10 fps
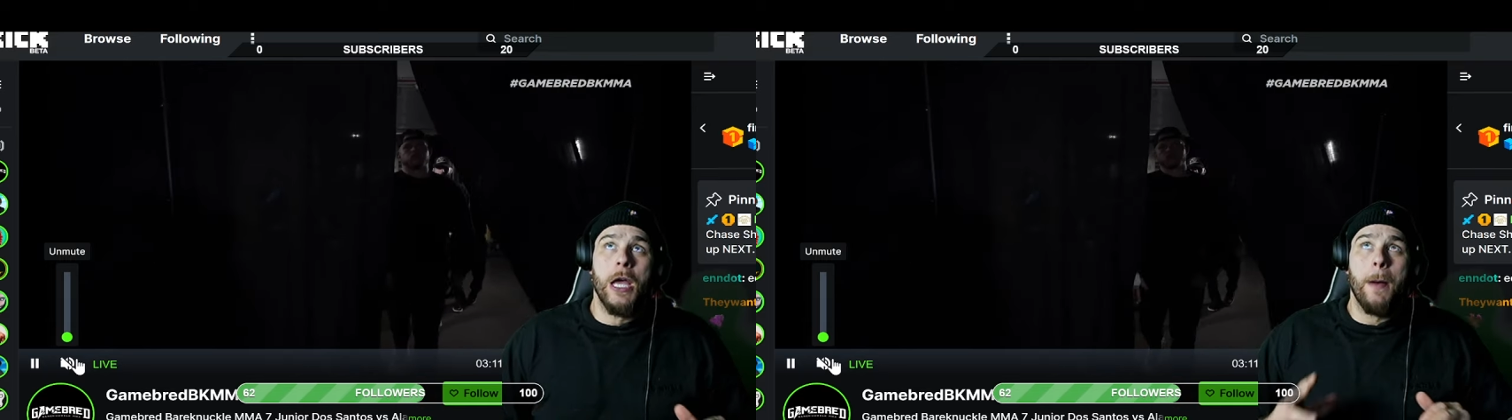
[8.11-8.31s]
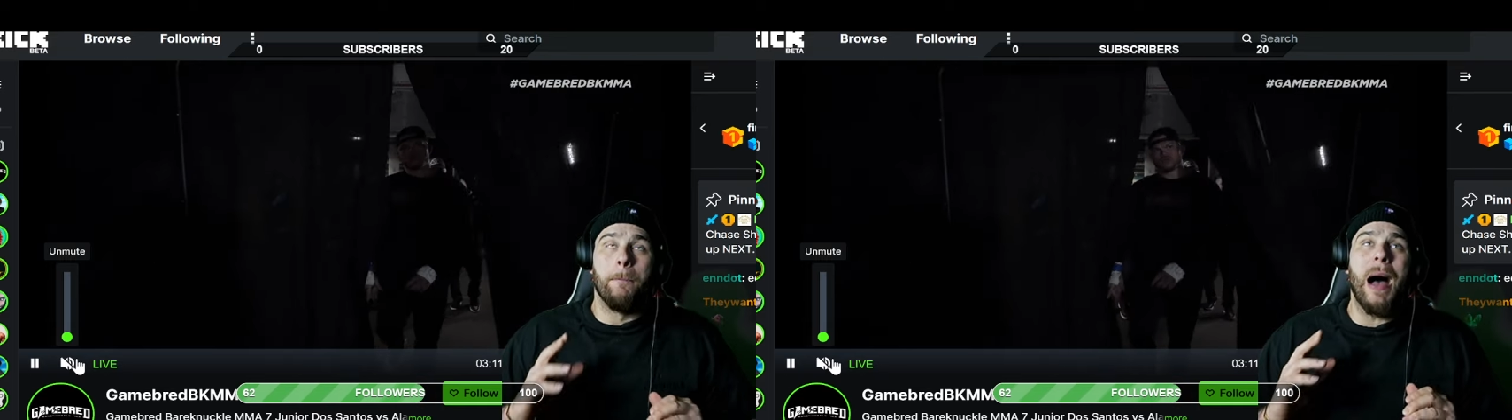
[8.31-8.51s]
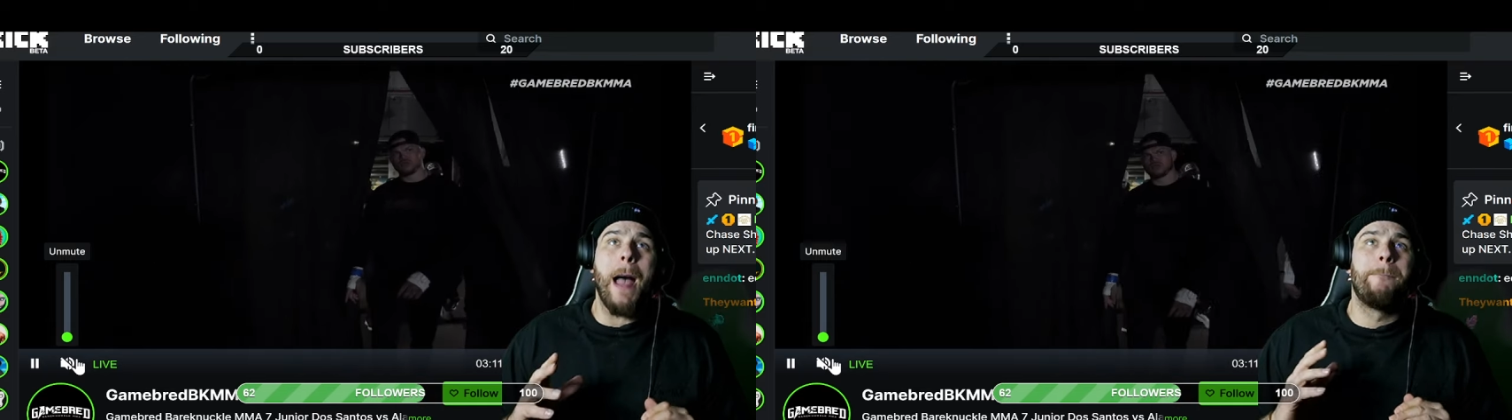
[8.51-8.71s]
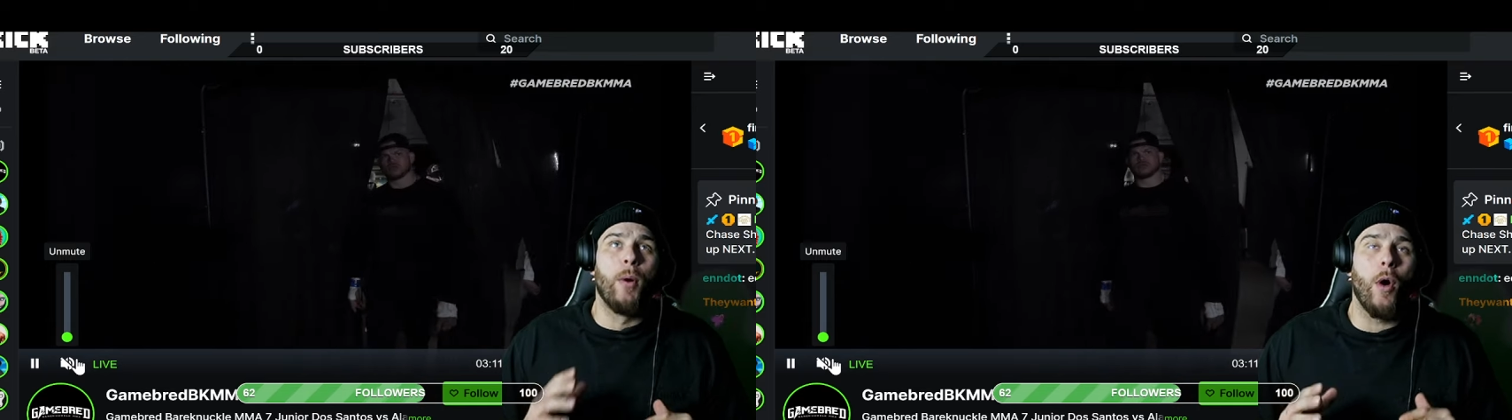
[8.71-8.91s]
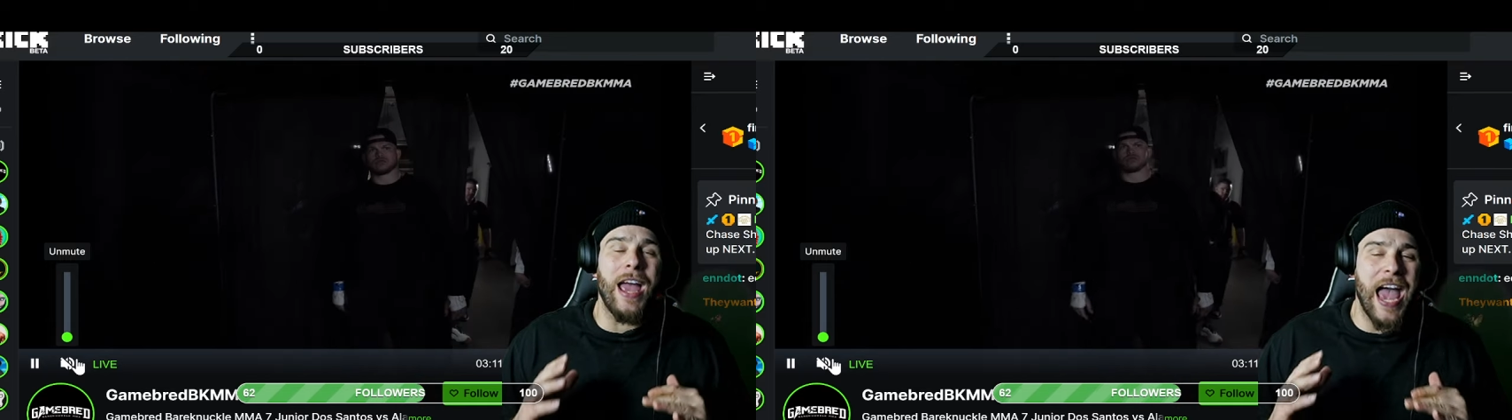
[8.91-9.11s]
My
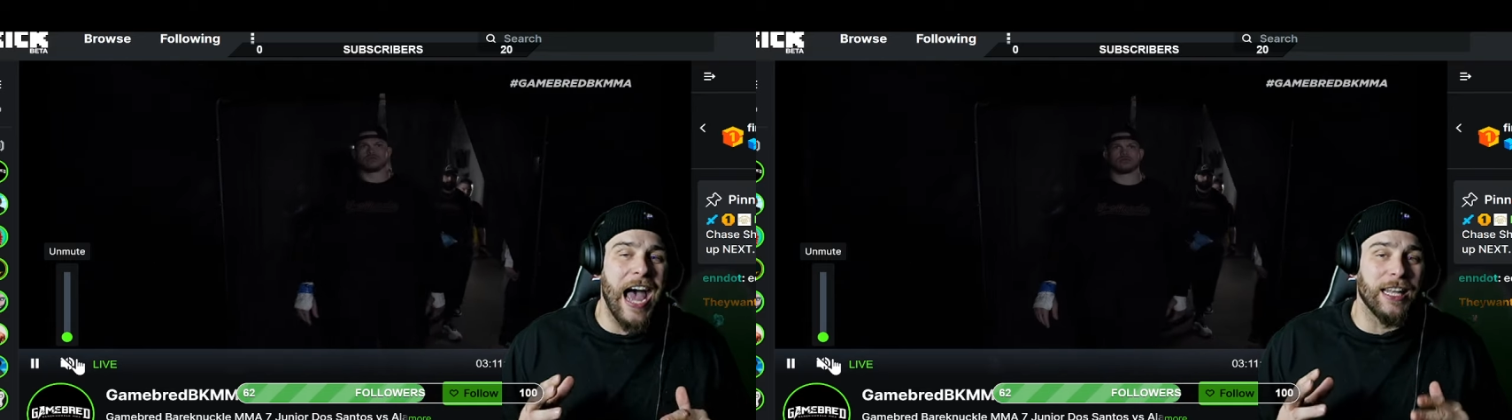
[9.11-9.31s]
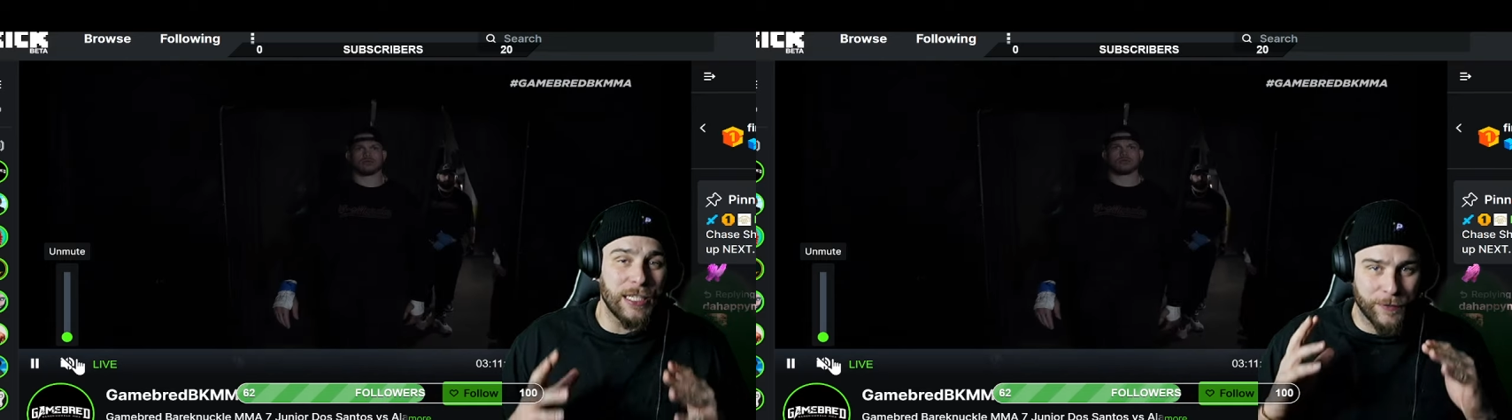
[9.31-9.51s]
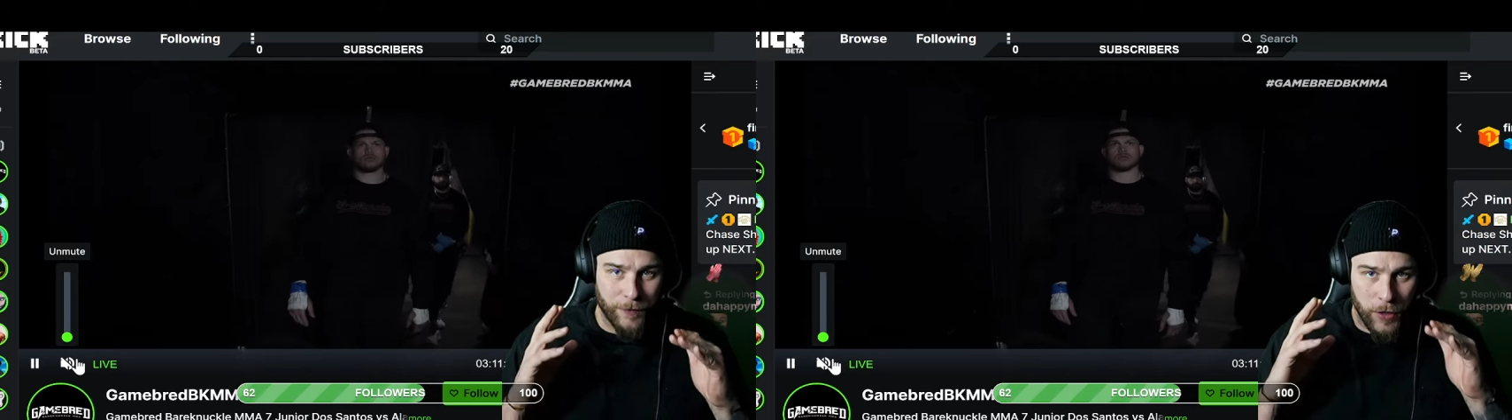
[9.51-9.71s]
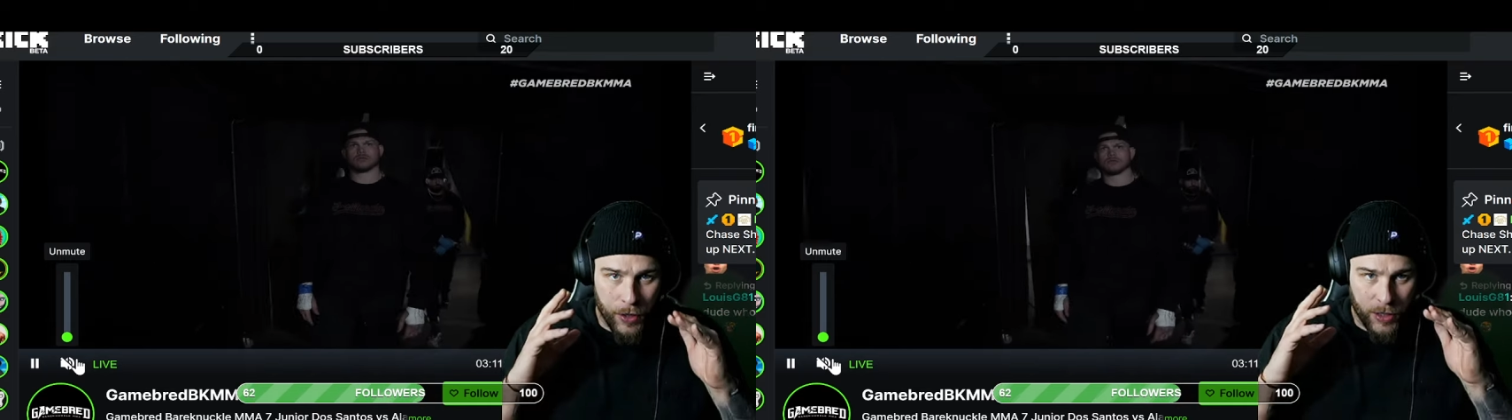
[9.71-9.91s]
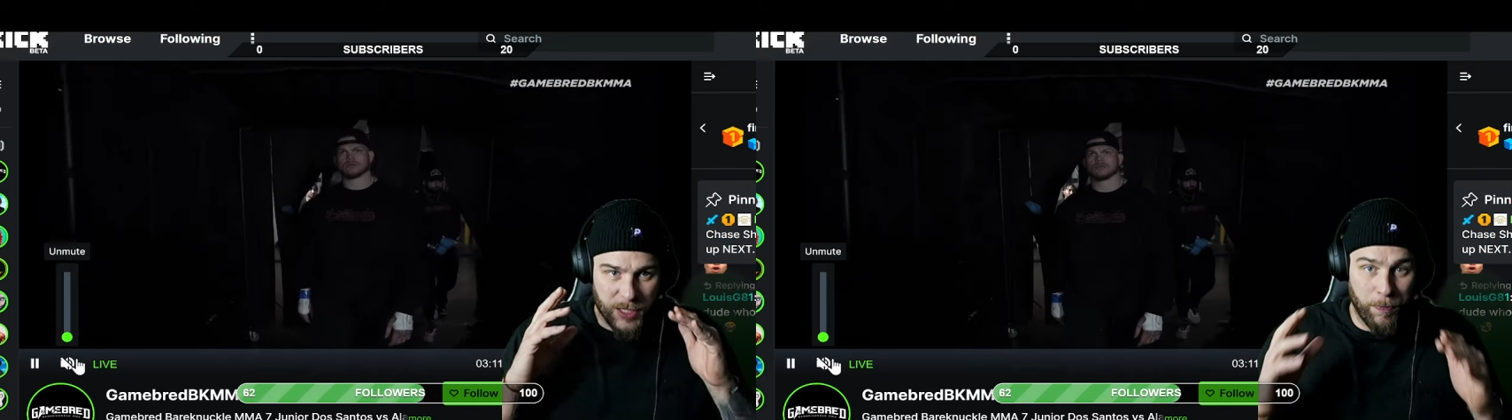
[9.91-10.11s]
boy Alex
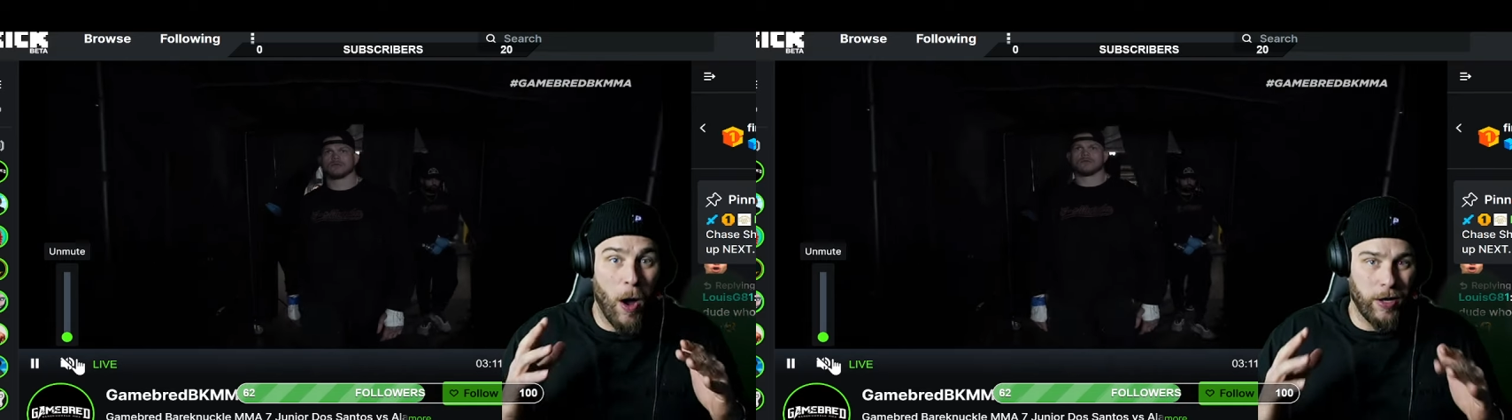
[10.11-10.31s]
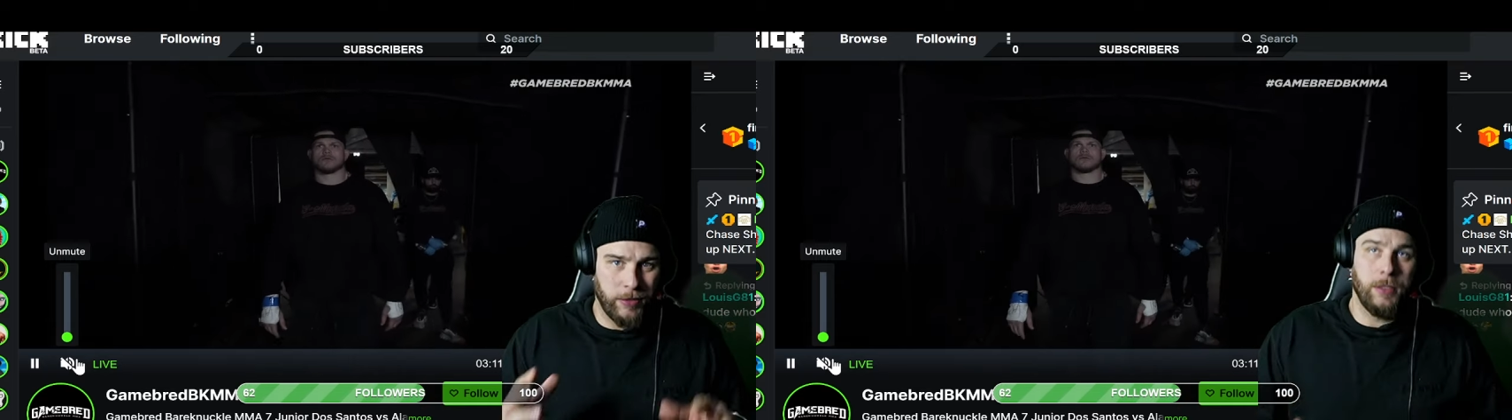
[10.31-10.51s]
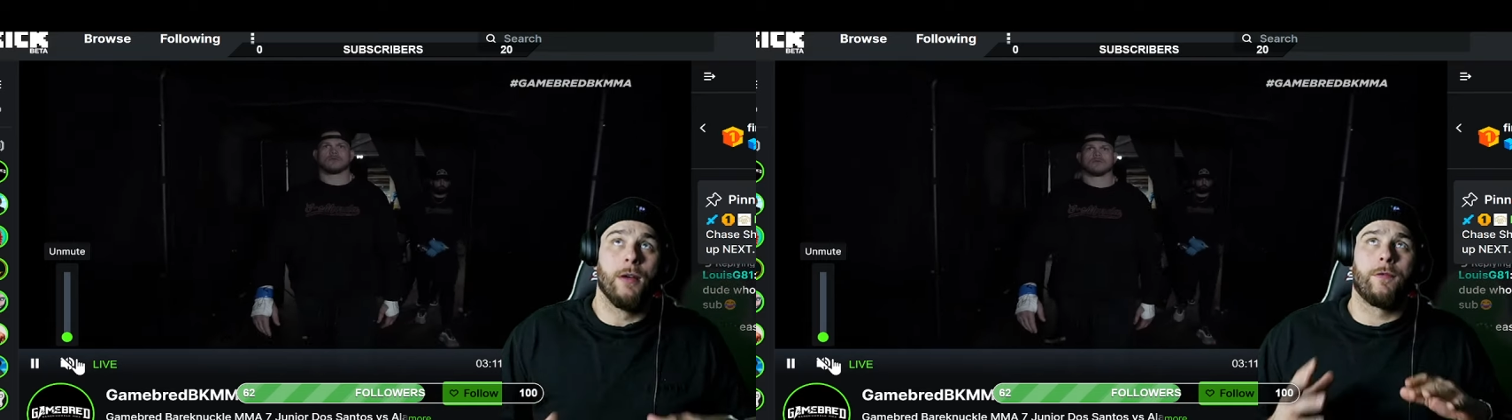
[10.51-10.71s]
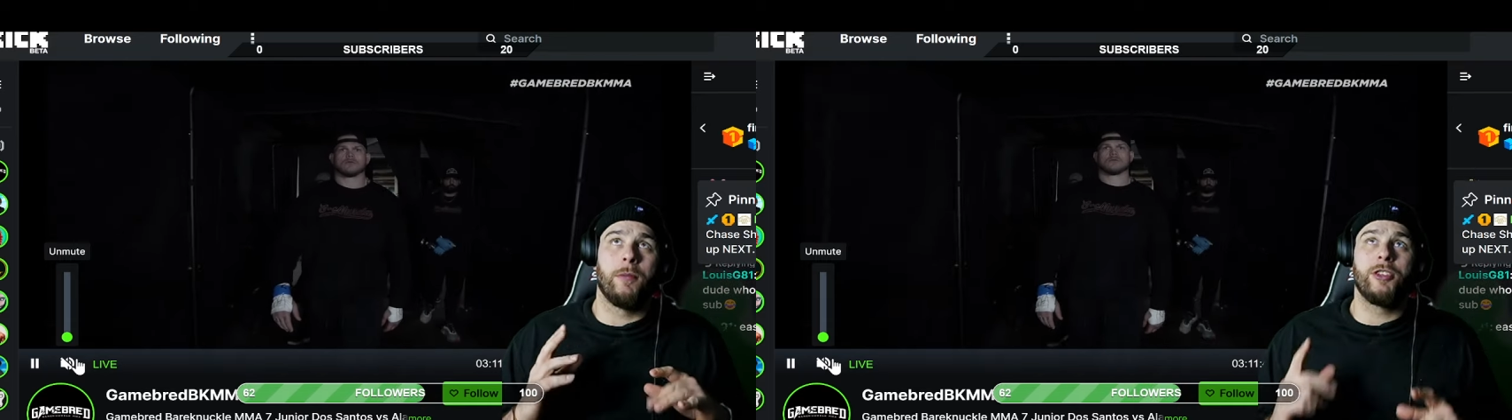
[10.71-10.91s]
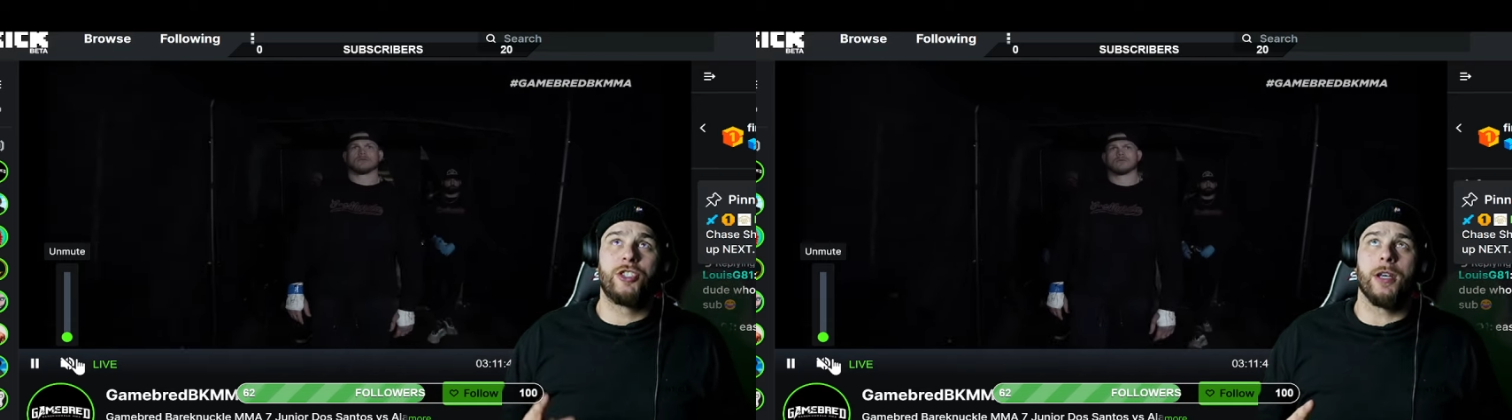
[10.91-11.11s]
Spartan from
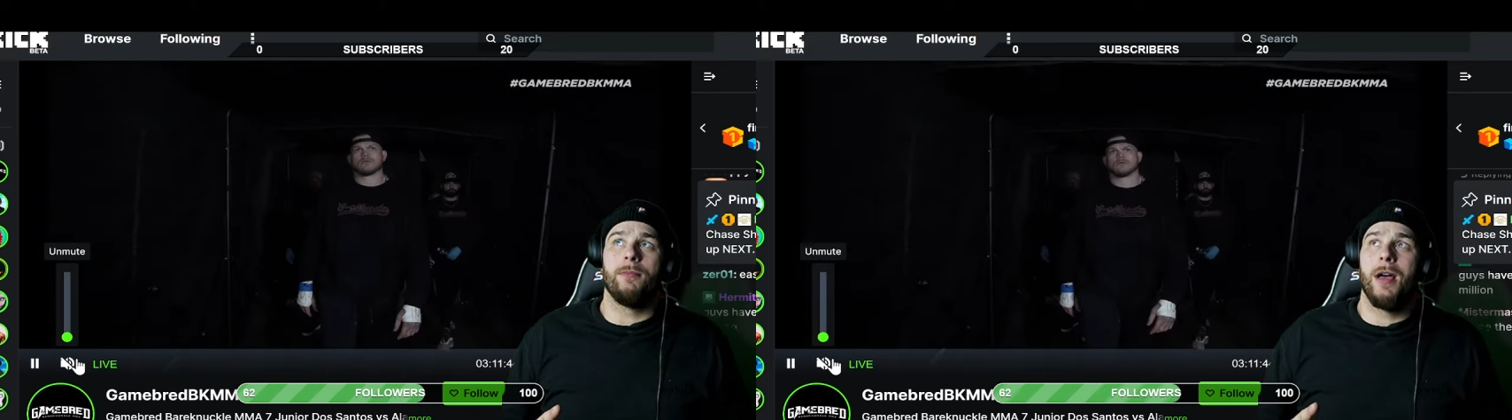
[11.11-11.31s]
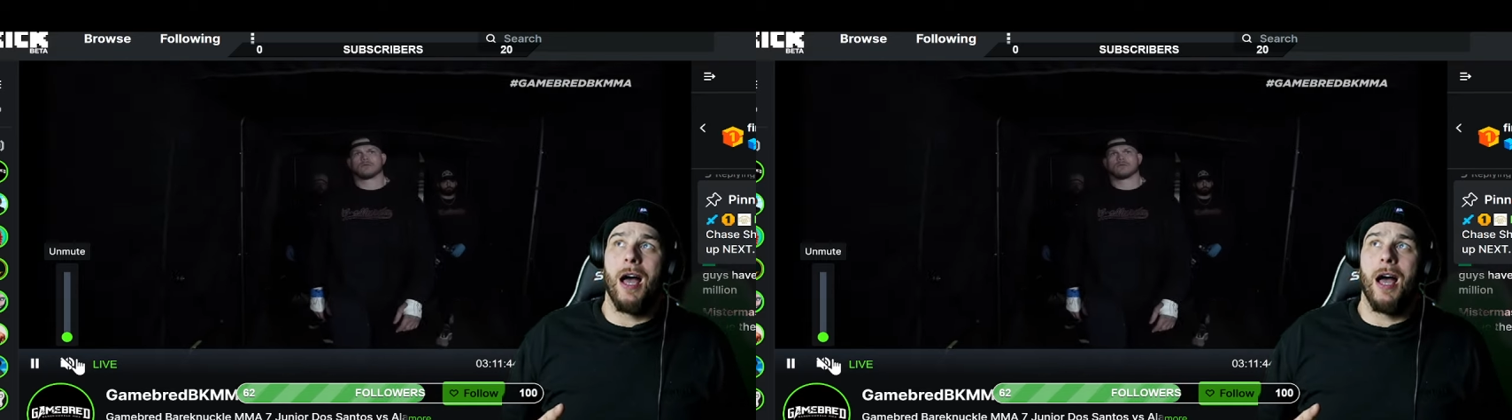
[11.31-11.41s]
the gym,